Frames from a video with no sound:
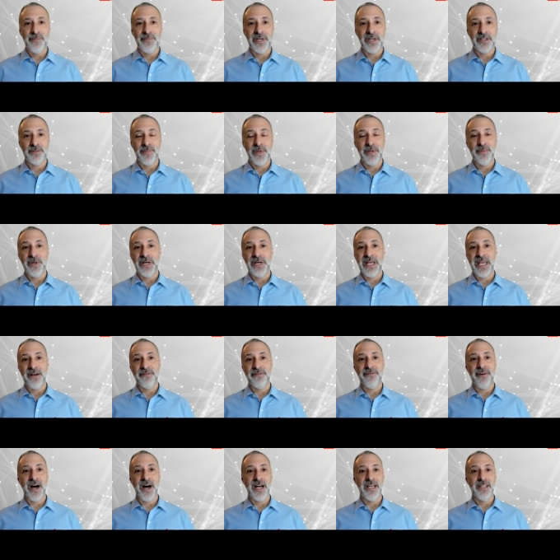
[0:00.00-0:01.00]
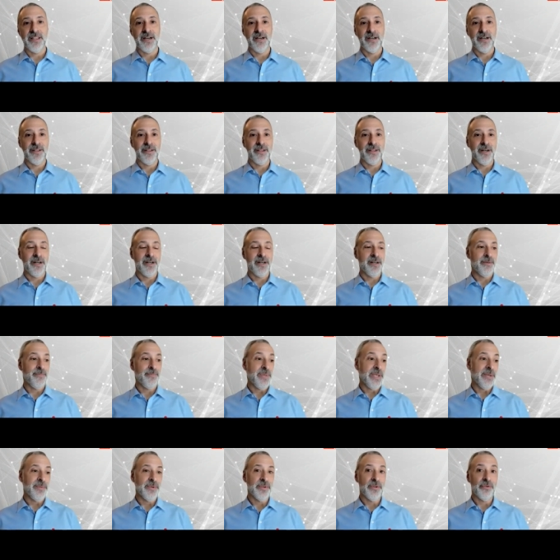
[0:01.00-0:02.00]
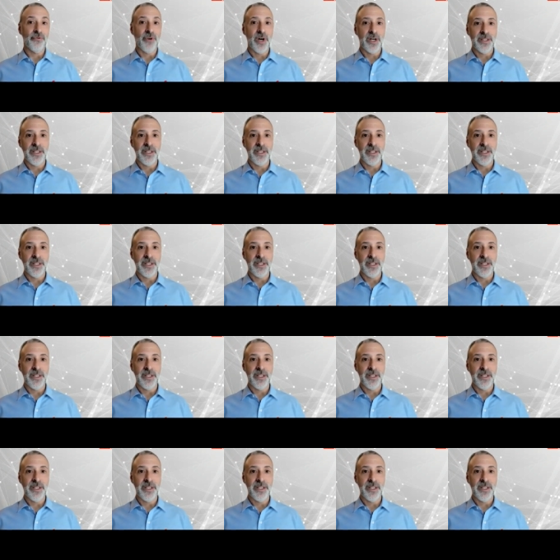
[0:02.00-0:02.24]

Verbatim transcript: Because people can't find the people to run